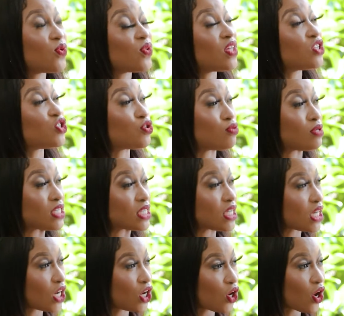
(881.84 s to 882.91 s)
know that you
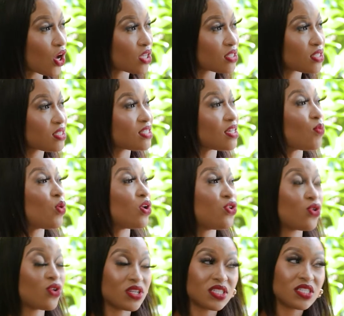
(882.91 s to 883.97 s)
recently lost someone
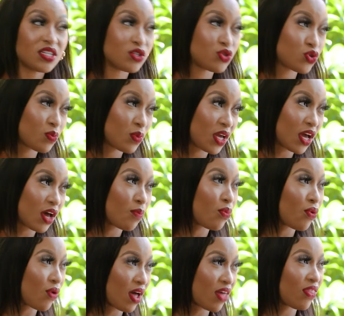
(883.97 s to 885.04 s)
you considered to be a
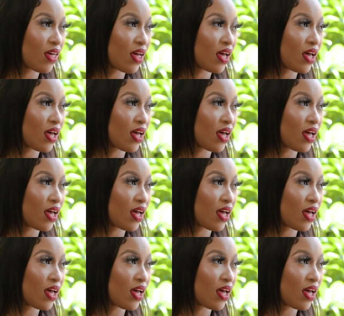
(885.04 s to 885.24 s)
brother.